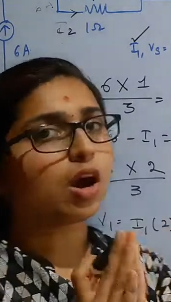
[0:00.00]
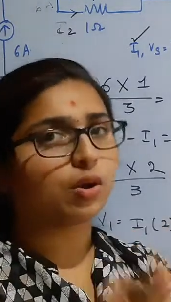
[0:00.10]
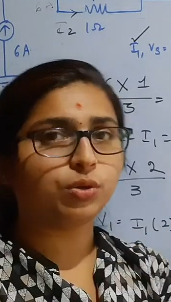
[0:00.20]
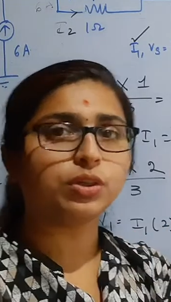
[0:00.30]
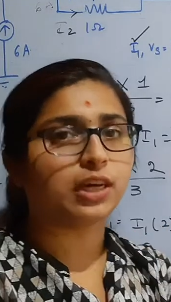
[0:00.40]

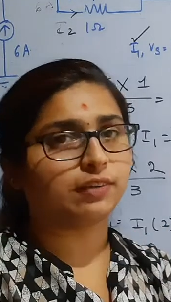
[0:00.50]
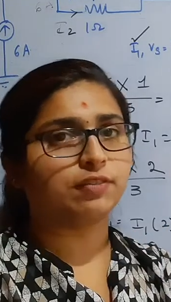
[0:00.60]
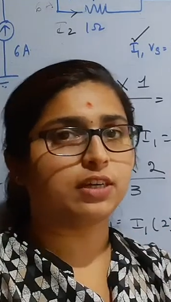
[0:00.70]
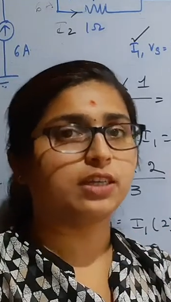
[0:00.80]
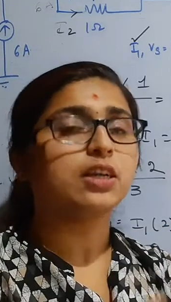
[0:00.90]
how to
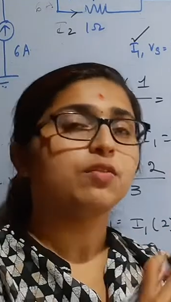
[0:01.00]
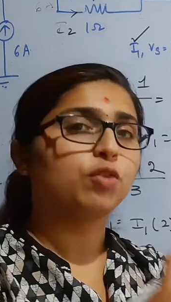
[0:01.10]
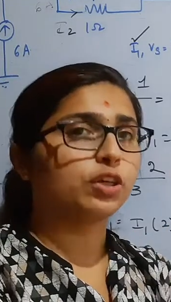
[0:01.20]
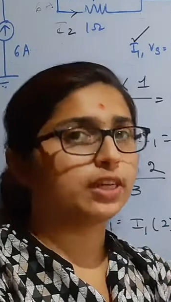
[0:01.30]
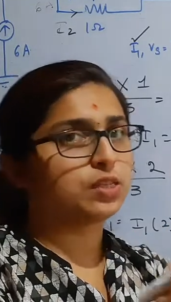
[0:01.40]
convert
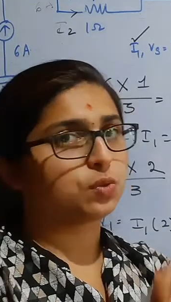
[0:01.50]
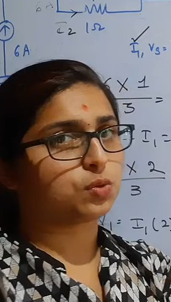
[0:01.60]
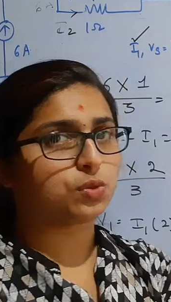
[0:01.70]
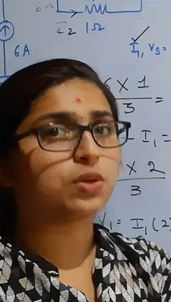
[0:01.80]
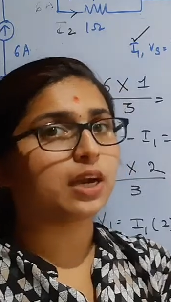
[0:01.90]
voltage
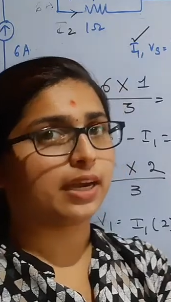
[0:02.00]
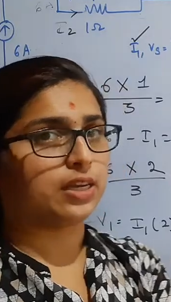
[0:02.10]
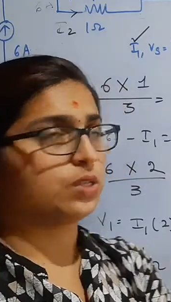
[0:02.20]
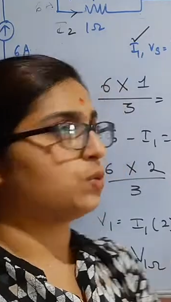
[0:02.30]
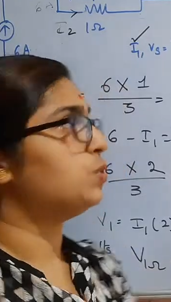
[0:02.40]
source to
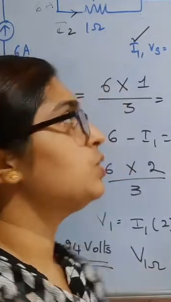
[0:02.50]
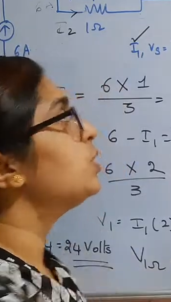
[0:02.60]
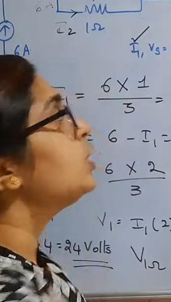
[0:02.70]
current source.